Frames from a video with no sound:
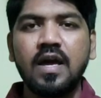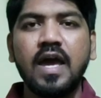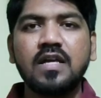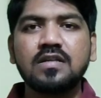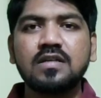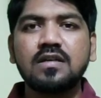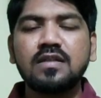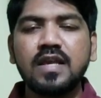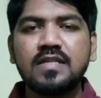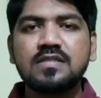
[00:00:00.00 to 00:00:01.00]

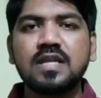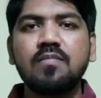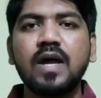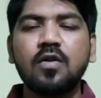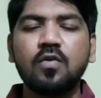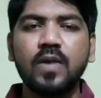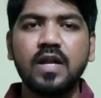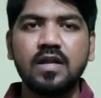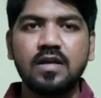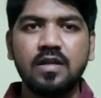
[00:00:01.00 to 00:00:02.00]
action next time
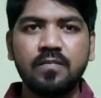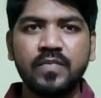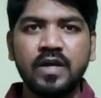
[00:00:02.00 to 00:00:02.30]
automatically.